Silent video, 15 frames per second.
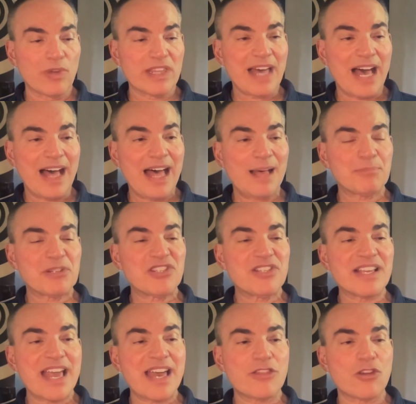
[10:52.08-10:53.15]
the hops
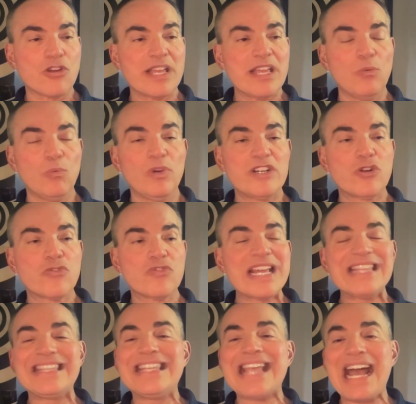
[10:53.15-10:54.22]
together, it would
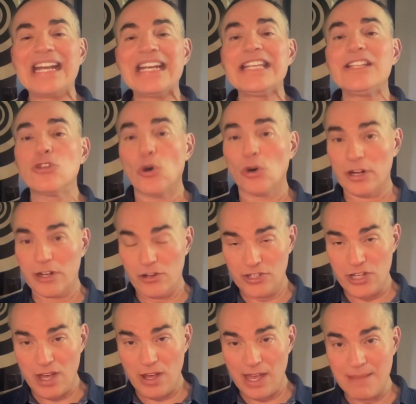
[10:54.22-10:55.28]
create daddy-daughter
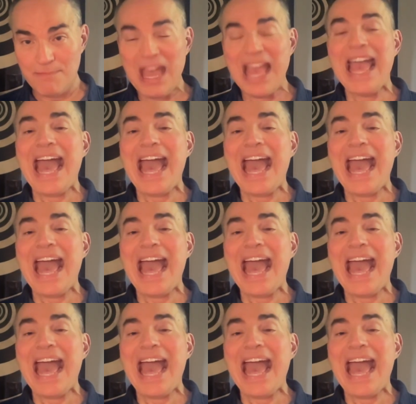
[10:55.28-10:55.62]
time